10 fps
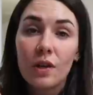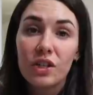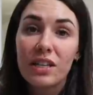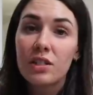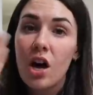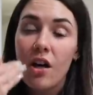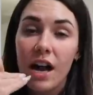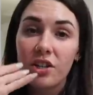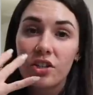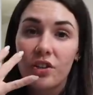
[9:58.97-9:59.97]
So as you guys saw,
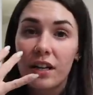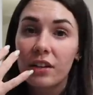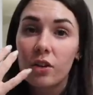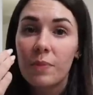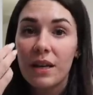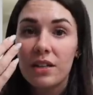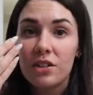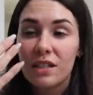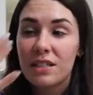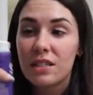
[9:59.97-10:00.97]
I just drank a little bit
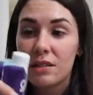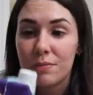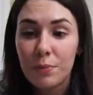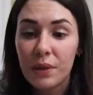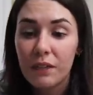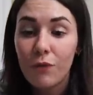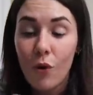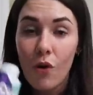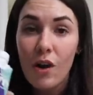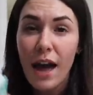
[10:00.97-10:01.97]
because it's pretty
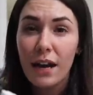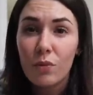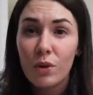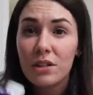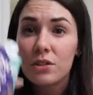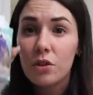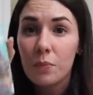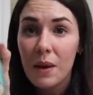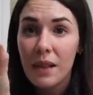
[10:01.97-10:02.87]
full. Added one scoop